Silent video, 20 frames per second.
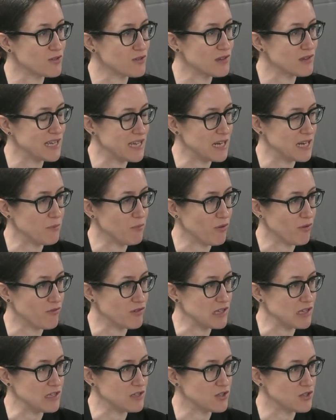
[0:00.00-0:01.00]
legally
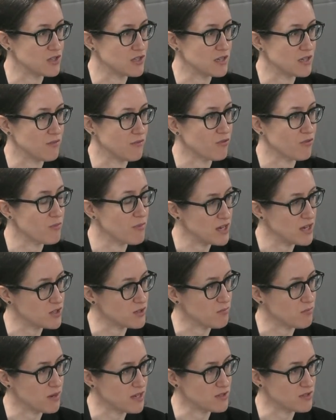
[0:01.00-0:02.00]
privileged
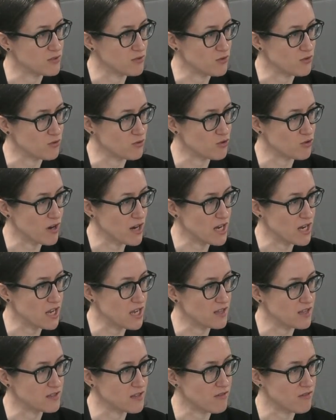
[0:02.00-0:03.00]
information based on your
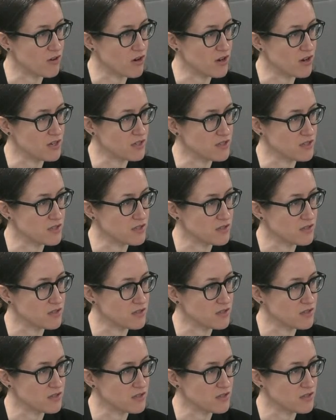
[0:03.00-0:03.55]
training, is that right?